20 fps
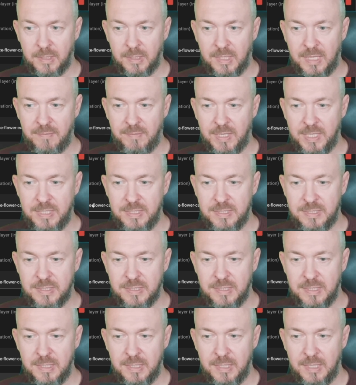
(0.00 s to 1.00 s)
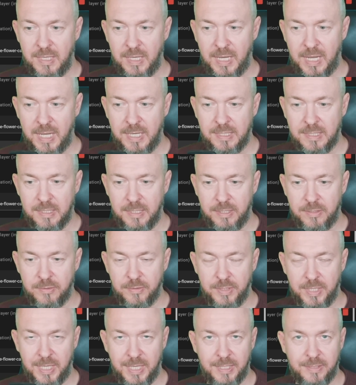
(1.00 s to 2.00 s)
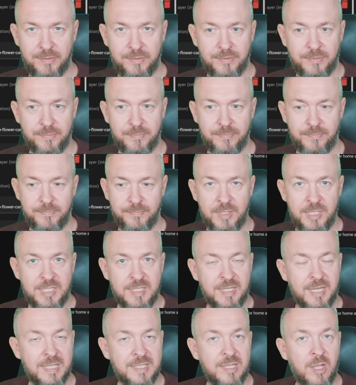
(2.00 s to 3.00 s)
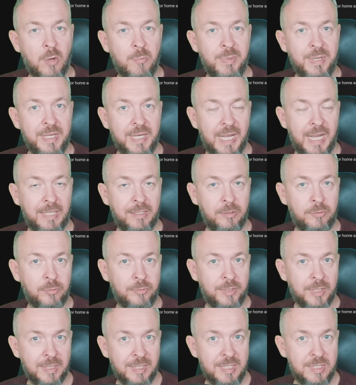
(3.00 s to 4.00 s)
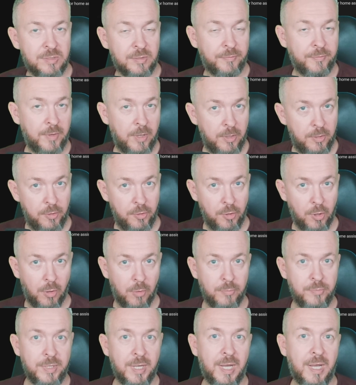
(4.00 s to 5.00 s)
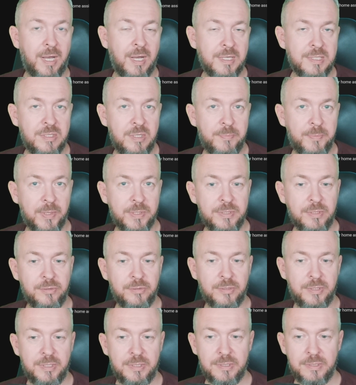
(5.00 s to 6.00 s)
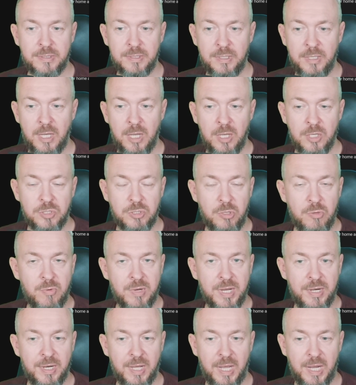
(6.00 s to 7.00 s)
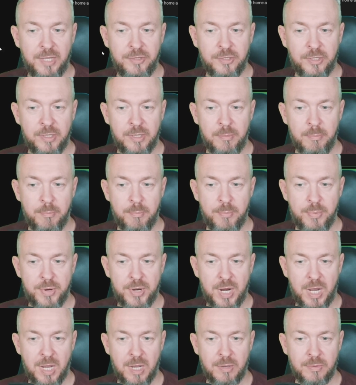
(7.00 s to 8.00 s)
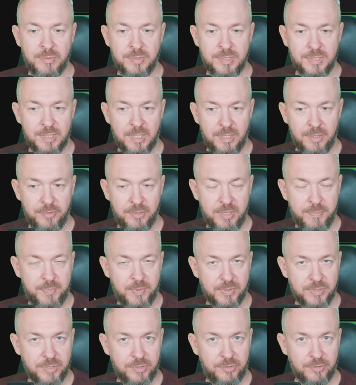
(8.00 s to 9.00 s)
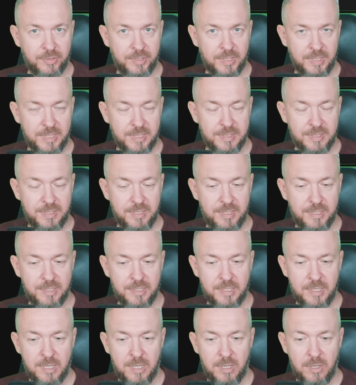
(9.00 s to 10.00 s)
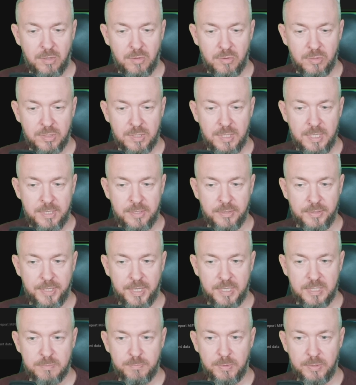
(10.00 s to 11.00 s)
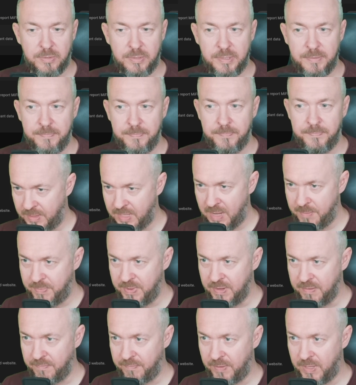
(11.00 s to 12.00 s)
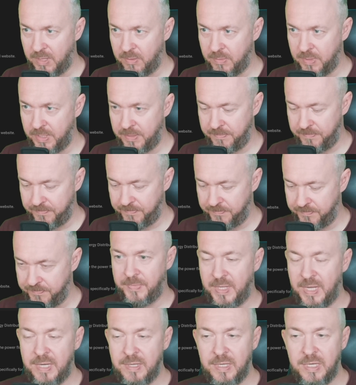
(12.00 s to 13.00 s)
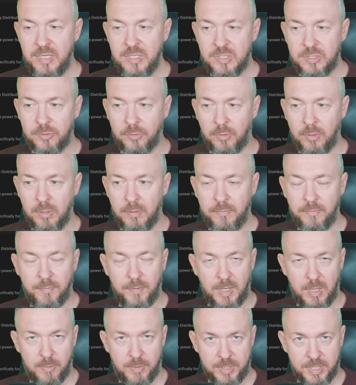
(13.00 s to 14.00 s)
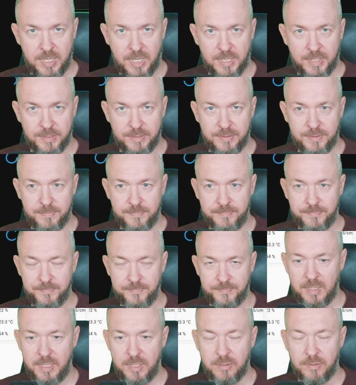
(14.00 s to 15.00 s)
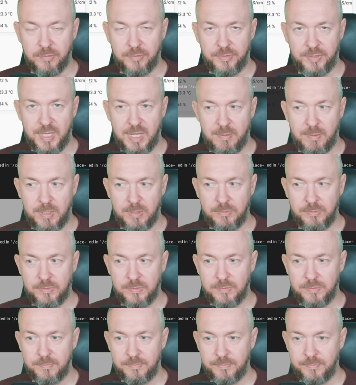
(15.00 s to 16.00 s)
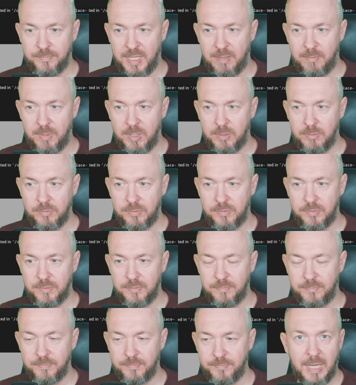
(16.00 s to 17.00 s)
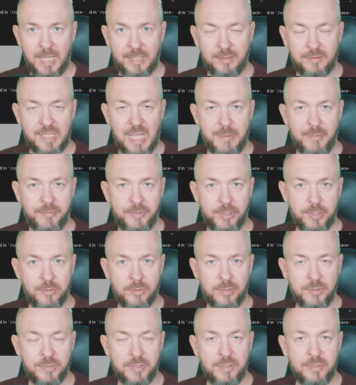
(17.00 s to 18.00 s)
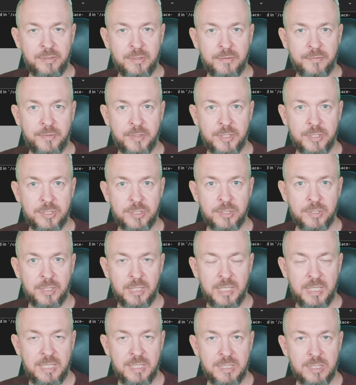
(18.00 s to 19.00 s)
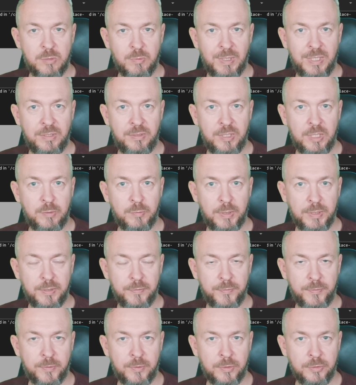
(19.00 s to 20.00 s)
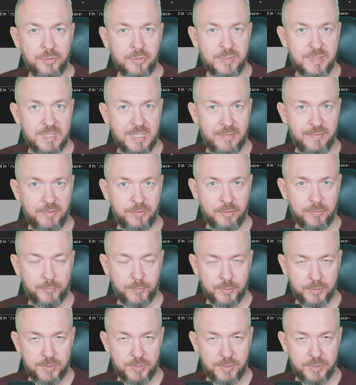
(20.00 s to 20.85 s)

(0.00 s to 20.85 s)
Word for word: Lovelace, and click on Add. This has now been added to the list of known HACS repositories, so you can either browse the repository list here, or click on Explore, type in Flower, and install Flower Cards. Click on Download, Download. At the time of the recording, the version is twenty twenty-four point seven point